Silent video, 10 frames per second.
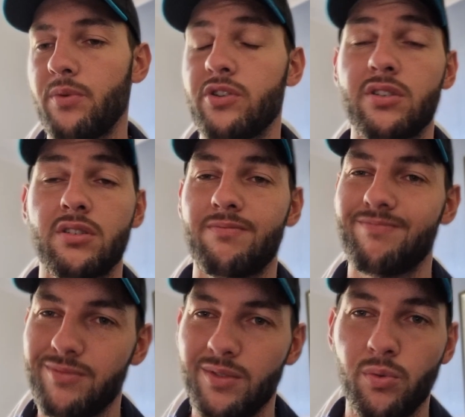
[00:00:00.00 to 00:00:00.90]
We just
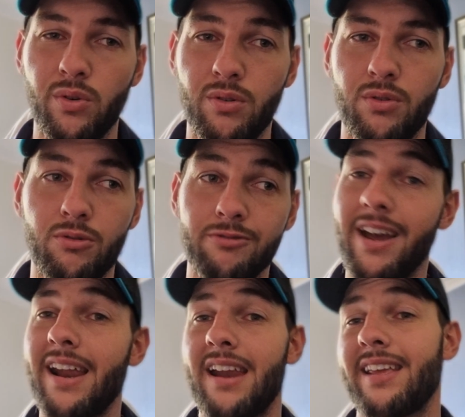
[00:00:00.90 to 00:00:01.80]

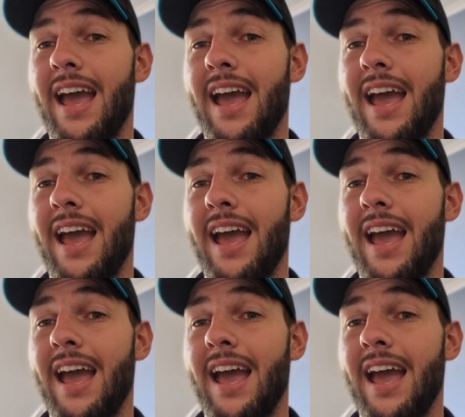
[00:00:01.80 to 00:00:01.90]
ran out of